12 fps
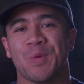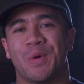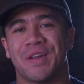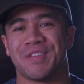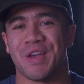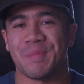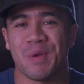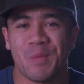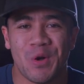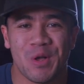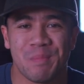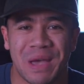What is up and
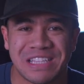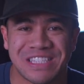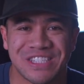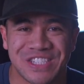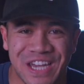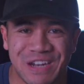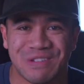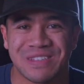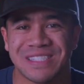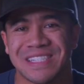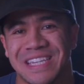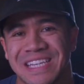welcome back to the channel.
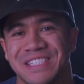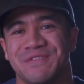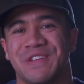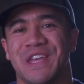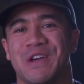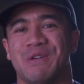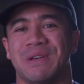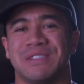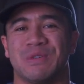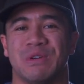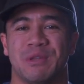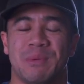Today's video is
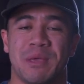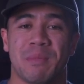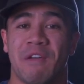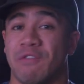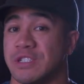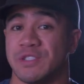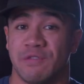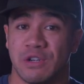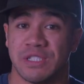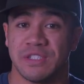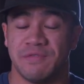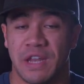going to be my first
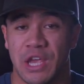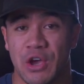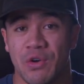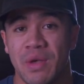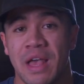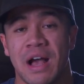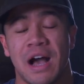versus video.